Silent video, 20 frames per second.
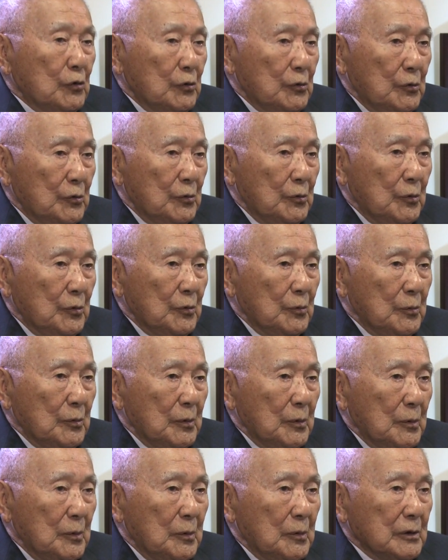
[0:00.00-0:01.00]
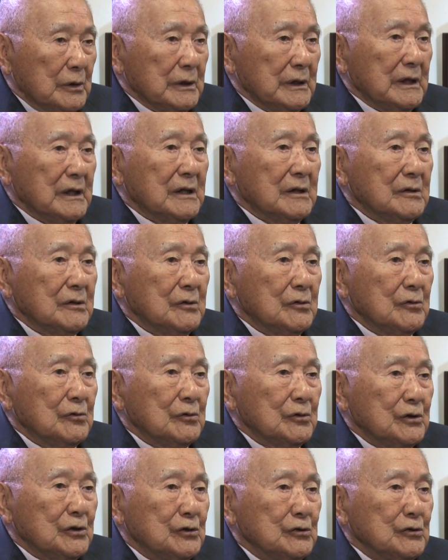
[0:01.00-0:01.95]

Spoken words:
Oh, Kumamoto to Kyushu.